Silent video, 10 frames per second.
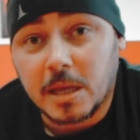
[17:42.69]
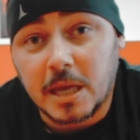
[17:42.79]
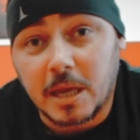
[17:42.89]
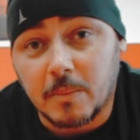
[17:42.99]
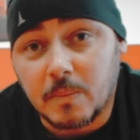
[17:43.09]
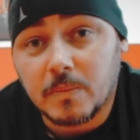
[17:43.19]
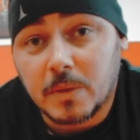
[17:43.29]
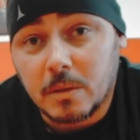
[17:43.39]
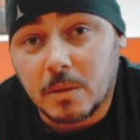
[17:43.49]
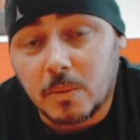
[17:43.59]
kick it
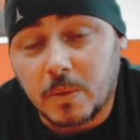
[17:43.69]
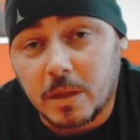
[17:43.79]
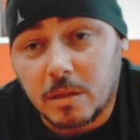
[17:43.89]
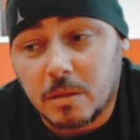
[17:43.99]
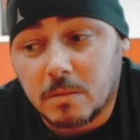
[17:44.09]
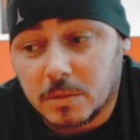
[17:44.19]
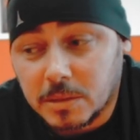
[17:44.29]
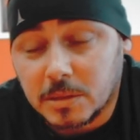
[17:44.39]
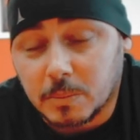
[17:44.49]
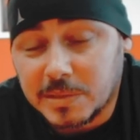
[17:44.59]
with
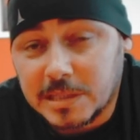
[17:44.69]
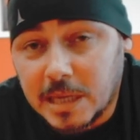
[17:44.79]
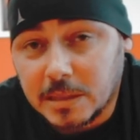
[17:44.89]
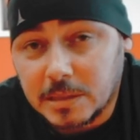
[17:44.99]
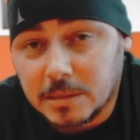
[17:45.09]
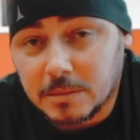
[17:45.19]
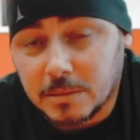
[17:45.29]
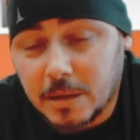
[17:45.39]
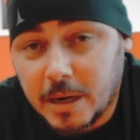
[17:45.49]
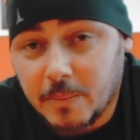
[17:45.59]
some sense,
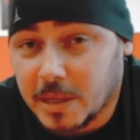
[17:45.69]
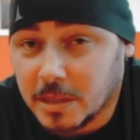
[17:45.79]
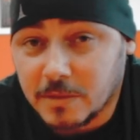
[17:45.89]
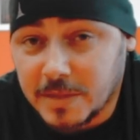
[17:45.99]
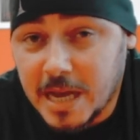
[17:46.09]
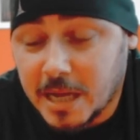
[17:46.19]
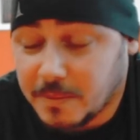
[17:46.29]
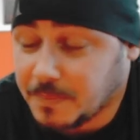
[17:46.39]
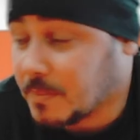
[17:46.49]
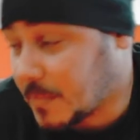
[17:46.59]
all right? Because if
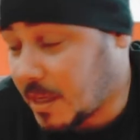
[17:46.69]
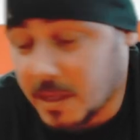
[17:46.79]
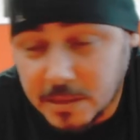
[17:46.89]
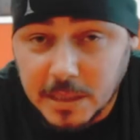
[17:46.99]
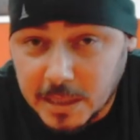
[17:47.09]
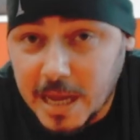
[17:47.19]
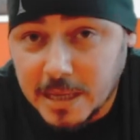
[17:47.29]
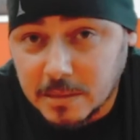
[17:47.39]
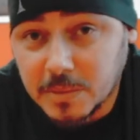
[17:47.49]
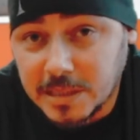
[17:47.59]
not, it's going to
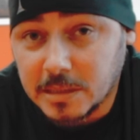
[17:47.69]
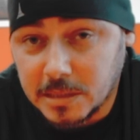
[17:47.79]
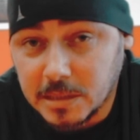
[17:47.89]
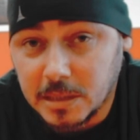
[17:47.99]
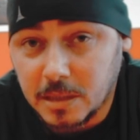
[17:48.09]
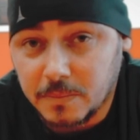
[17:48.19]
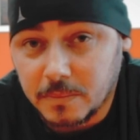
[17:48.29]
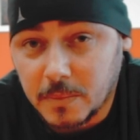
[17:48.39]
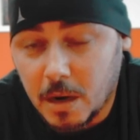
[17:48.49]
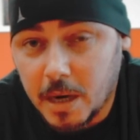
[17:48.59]
knock some sense into you,
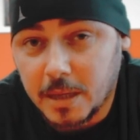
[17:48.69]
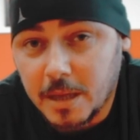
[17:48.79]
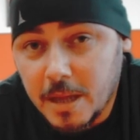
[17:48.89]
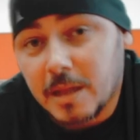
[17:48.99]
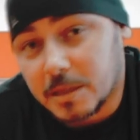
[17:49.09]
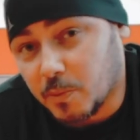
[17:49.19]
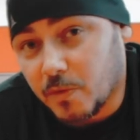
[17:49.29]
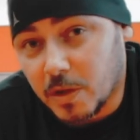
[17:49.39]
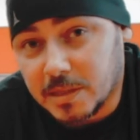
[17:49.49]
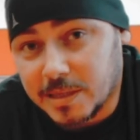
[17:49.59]
all right? Let's move
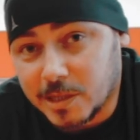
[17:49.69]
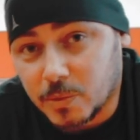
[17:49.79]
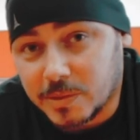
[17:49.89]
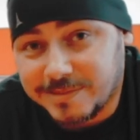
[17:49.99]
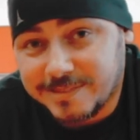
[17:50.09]
on to the next one.